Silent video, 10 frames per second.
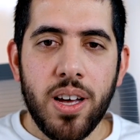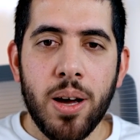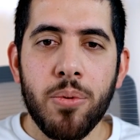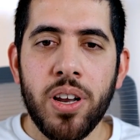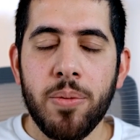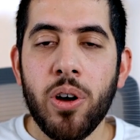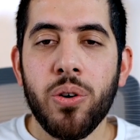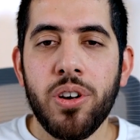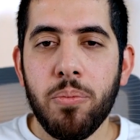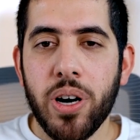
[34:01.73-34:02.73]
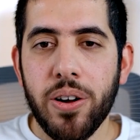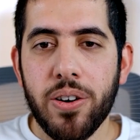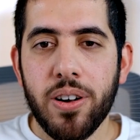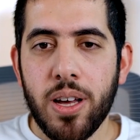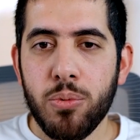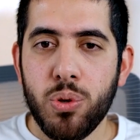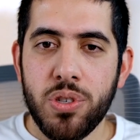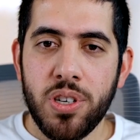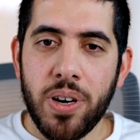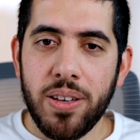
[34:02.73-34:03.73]
I'm running my own empire. I'm
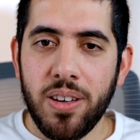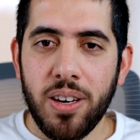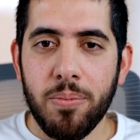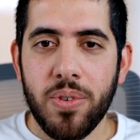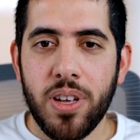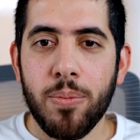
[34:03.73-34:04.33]
choosing my team.